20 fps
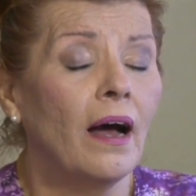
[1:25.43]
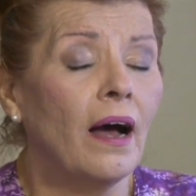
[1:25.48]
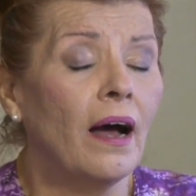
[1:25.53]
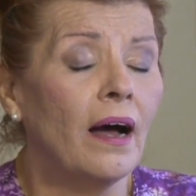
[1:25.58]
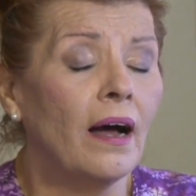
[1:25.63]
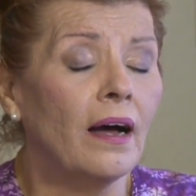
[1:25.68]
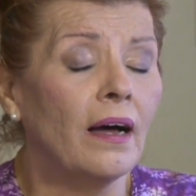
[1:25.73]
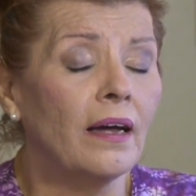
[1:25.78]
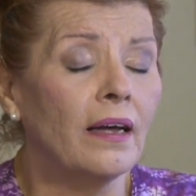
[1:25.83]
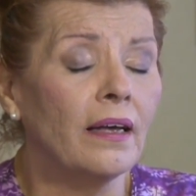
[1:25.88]

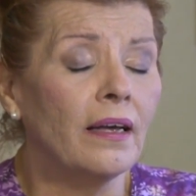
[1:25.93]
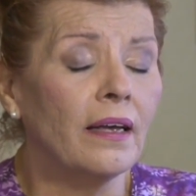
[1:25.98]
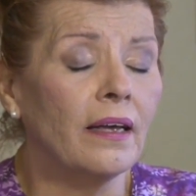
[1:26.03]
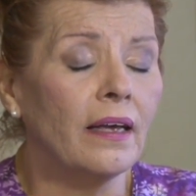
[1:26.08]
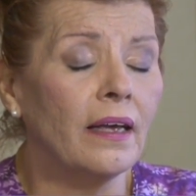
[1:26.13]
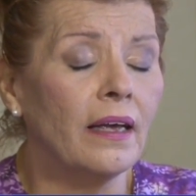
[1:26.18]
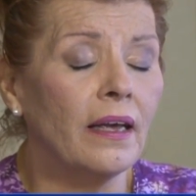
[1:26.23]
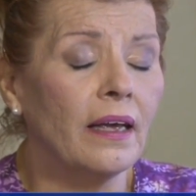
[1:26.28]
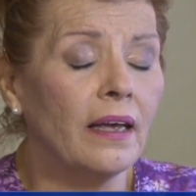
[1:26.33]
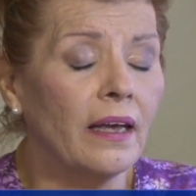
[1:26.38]
uh,
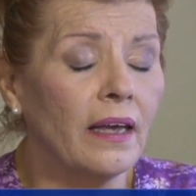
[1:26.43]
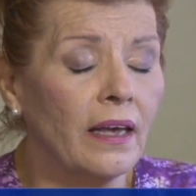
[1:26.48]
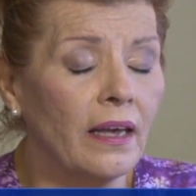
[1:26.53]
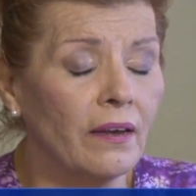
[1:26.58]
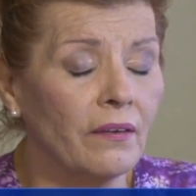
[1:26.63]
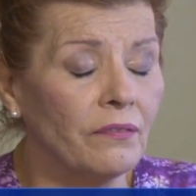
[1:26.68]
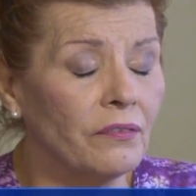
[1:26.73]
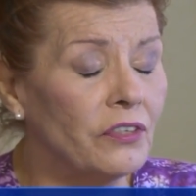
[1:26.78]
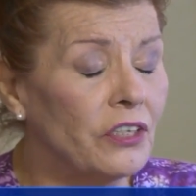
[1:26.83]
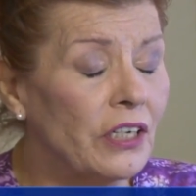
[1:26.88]

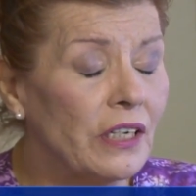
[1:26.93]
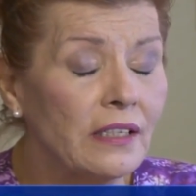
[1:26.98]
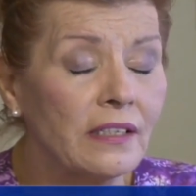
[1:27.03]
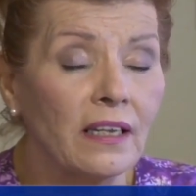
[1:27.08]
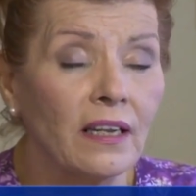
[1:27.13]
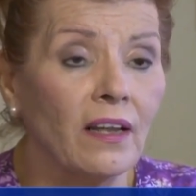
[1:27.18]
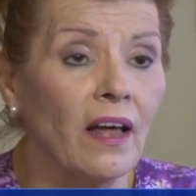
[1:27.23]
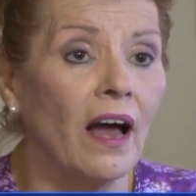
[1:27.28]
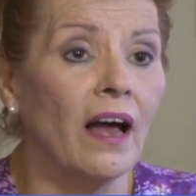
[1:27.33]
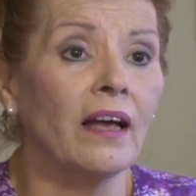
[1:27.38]
if she's
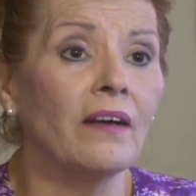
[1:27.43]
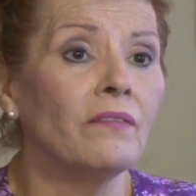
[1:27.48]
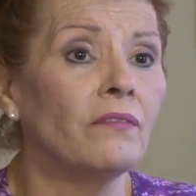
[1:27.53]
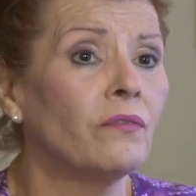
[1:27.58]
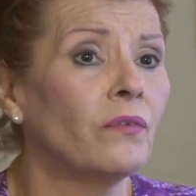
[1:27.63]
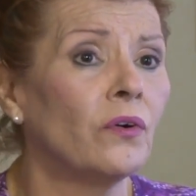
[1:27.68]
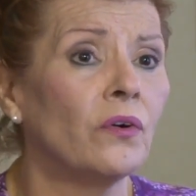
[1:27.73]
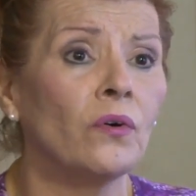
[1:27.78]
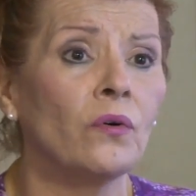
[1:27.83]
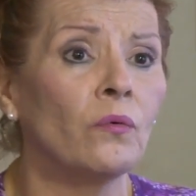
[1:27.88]
alive,
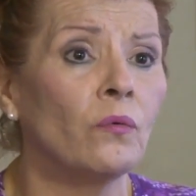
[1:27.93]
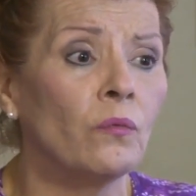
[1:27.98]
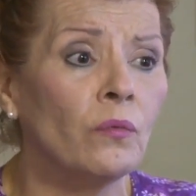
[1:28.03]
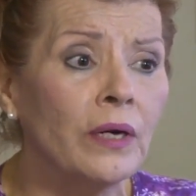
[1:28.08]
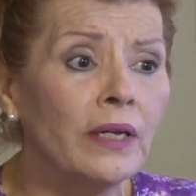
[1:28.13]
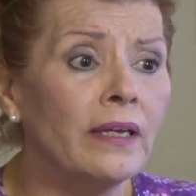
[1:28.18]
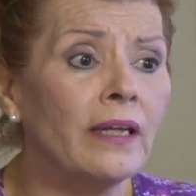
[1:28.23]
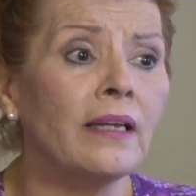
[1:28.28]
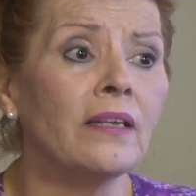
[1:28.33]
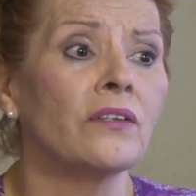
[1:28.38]
well,
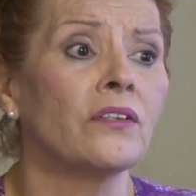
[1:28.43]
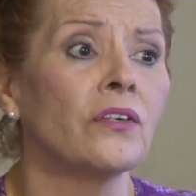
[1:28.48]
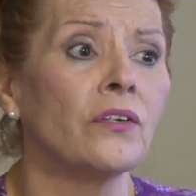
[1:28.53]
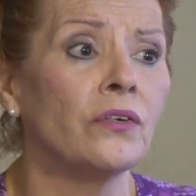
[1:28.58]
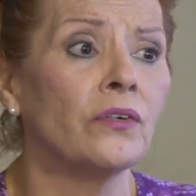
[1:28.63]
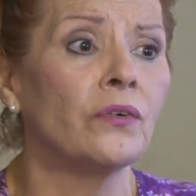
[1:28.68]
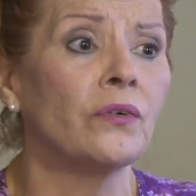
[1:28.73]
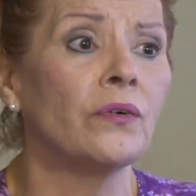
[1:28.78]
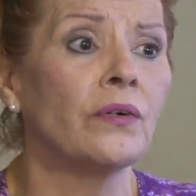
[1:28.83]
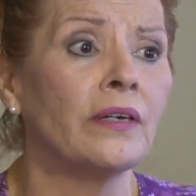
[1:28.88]
we need
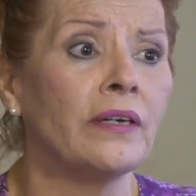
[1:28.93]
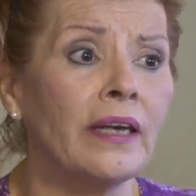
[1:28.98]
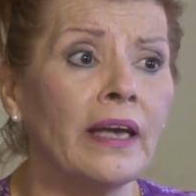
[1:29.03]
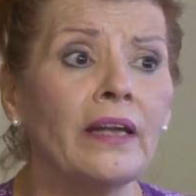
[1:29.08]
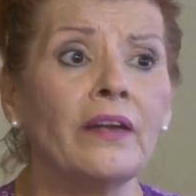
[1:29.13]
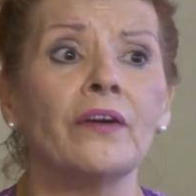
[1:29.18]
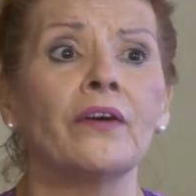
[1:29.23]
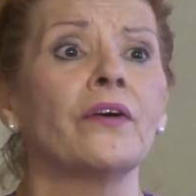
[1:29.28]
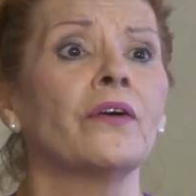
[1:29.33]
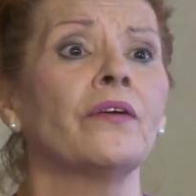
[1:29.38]
to
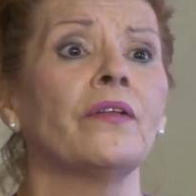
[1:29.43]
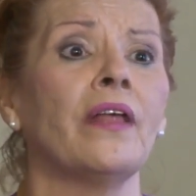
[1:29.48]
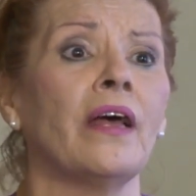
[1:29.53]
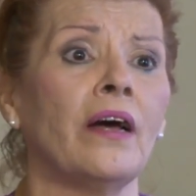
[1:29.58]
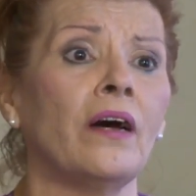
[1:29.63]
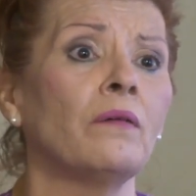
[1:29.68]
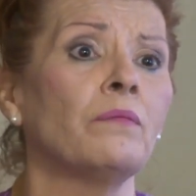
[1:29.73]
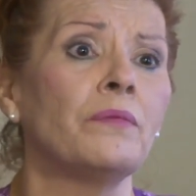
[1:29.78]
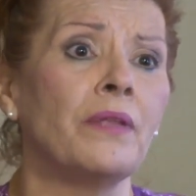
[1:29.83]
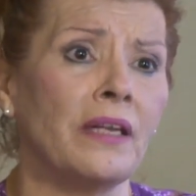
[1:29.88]
get her the
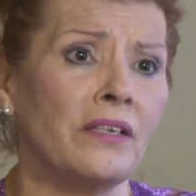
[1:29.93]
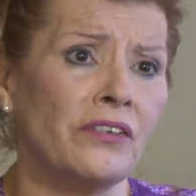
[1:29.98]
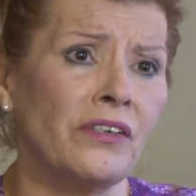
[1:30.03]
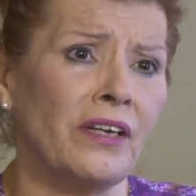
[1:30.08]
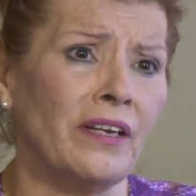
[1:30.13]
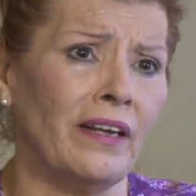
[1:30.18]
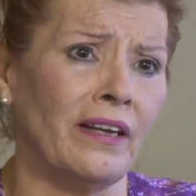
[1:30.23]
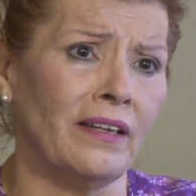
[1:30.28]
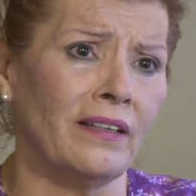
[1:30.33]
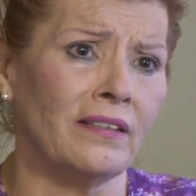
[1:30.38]
help that
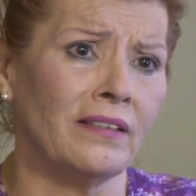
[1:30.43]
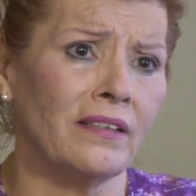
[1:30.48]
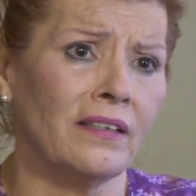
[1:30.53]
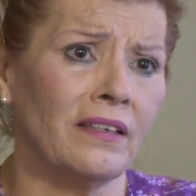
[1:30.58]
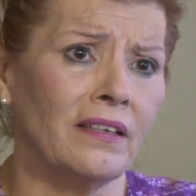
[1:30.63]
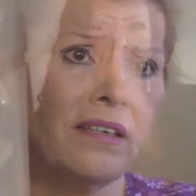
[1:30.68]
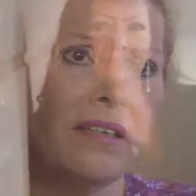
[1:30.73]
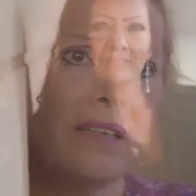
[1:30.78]
she needs.